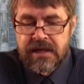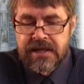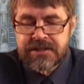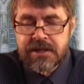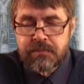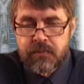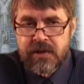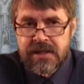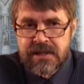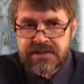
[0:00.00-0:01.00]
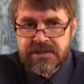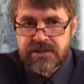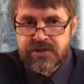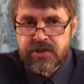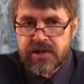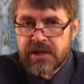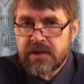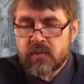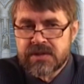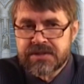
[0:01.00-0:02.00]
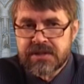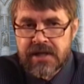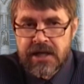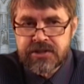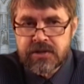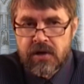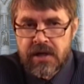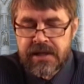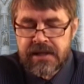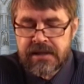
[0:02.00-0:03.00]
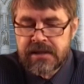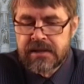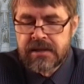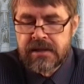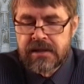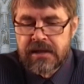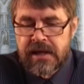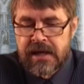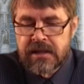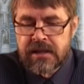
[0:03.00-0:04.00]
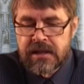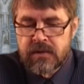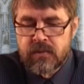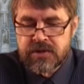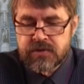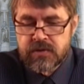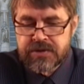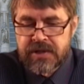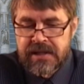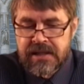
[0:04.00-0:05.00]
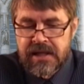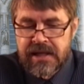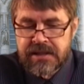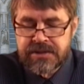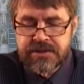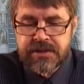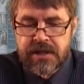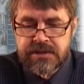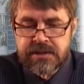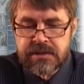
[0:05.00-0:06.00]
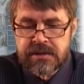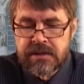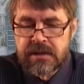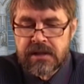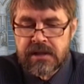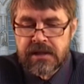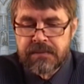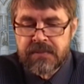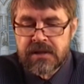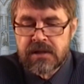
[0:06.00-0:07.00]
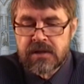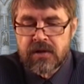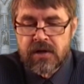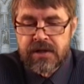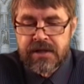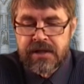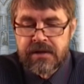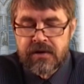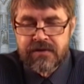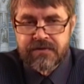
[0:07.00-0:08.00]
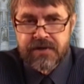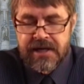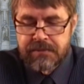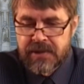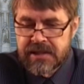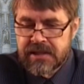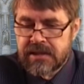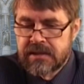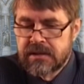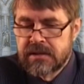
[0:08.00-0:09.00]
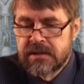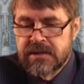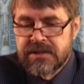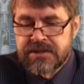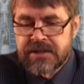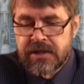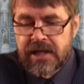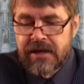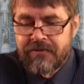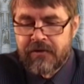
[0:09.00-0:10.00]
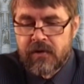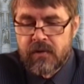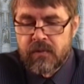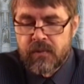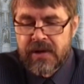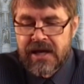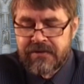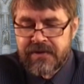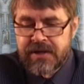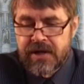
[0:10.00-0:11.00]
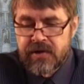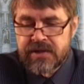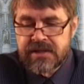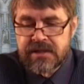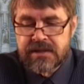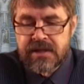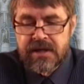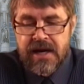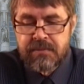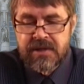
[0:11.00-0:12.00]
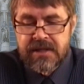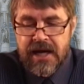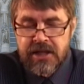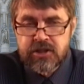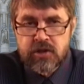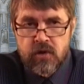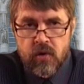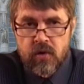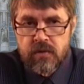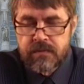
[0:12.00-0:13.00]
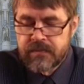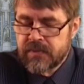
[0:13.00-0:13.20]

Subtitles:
at some point in its history was a Dutch colony, and it was also at the later stage a colony of Great Britain. So therefore, we have inherited Roman Dutch law,